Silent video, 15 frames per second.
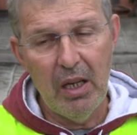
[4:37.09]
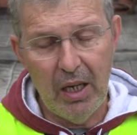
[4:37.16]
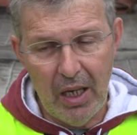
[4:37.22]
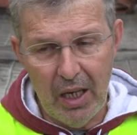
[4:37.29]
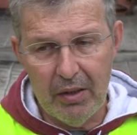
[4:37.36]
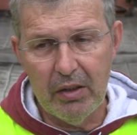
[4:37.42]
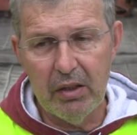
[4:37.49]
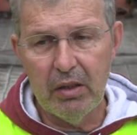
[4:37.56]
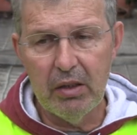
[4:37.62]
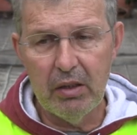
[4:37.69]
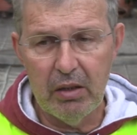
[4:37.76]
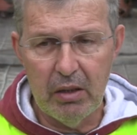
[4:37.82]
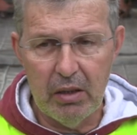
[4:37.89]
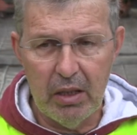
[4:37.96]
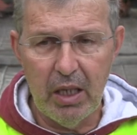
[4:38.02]
And
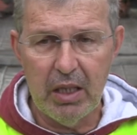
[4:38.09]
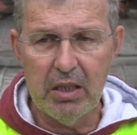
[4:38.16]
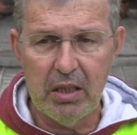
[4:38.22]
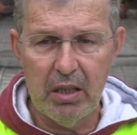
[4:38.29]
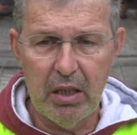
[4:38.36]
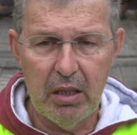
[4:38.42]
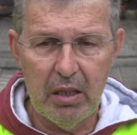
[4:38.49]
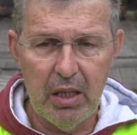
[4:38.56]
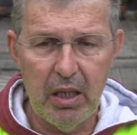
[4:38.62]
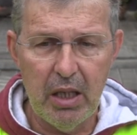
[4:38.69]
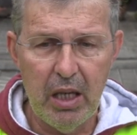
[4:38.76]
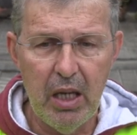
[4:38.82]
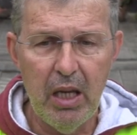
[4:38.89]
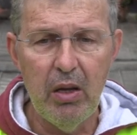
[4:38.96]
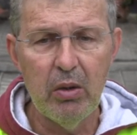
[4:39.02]
that's the
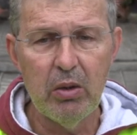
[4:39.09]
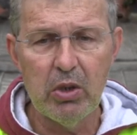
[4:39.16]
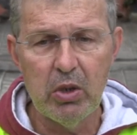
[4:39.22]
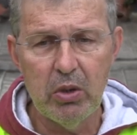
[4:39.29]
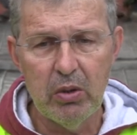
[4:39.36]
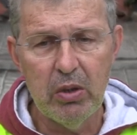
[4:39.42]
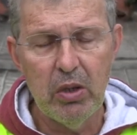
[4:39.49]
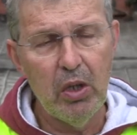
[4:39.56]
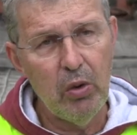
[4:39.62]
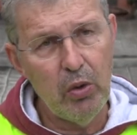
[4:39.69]
key also,